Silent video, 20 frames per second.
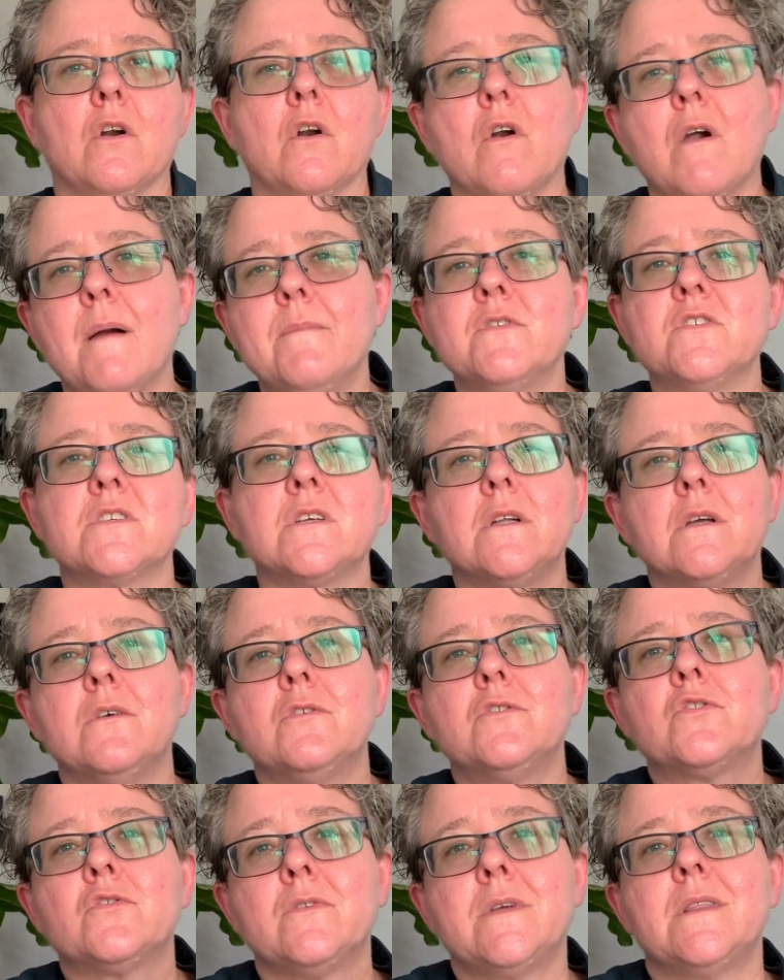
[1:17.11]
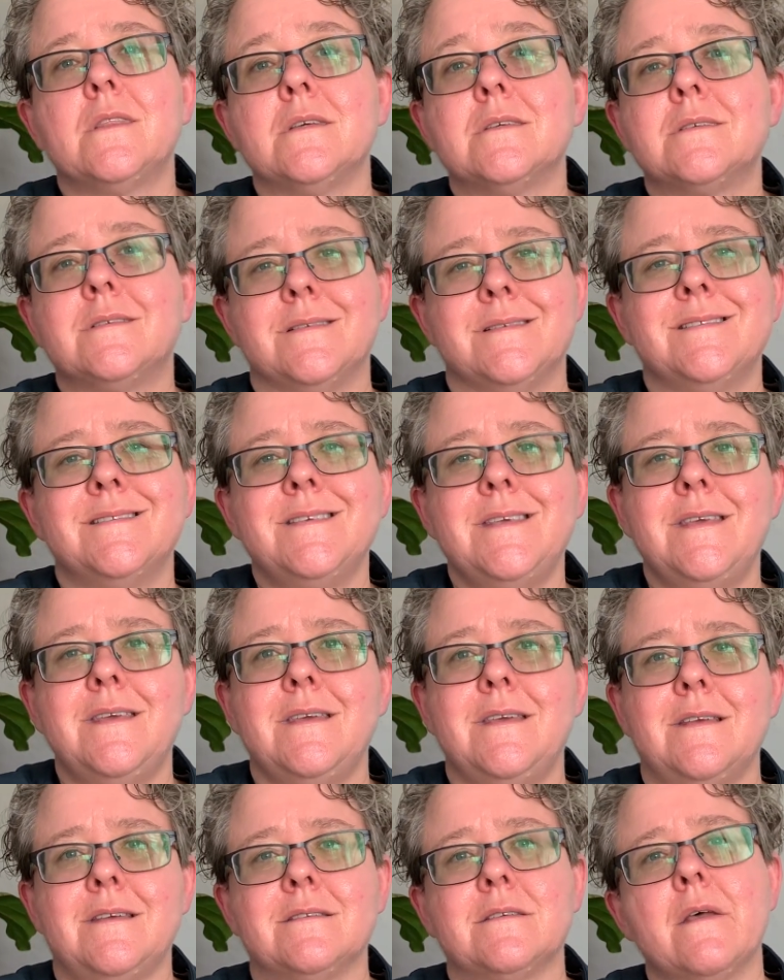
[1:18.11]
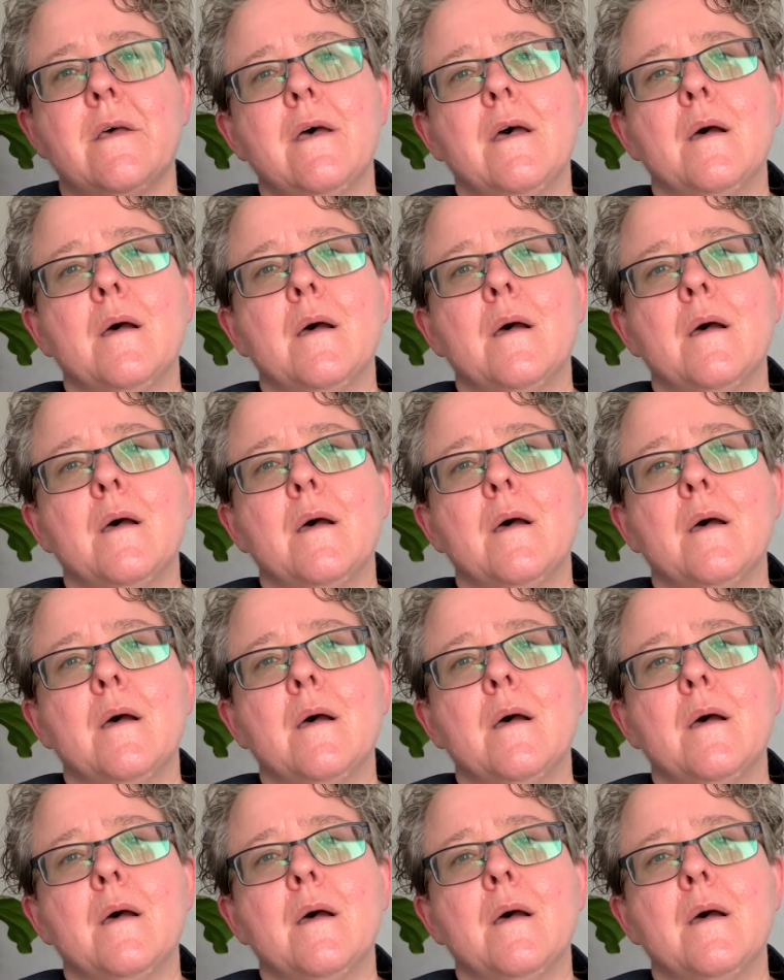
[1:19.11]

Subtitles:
or I'm just going to go treat this disease,